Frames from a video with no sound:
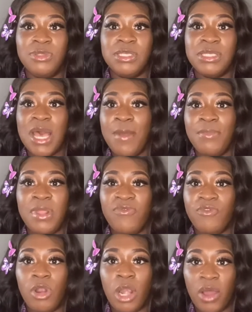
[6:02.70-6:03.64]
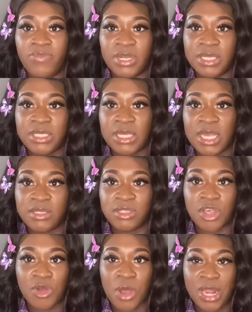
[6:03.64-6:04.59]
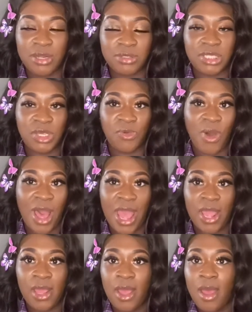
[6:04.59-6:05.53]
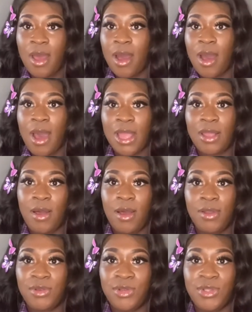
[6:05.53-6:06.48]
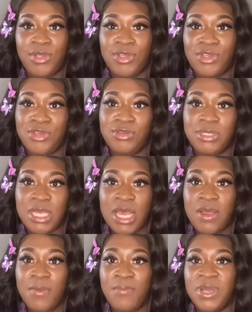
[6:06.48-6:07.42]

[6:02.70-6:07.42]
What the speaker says: time and they've got lovely skin, so I don't see why I can't use it.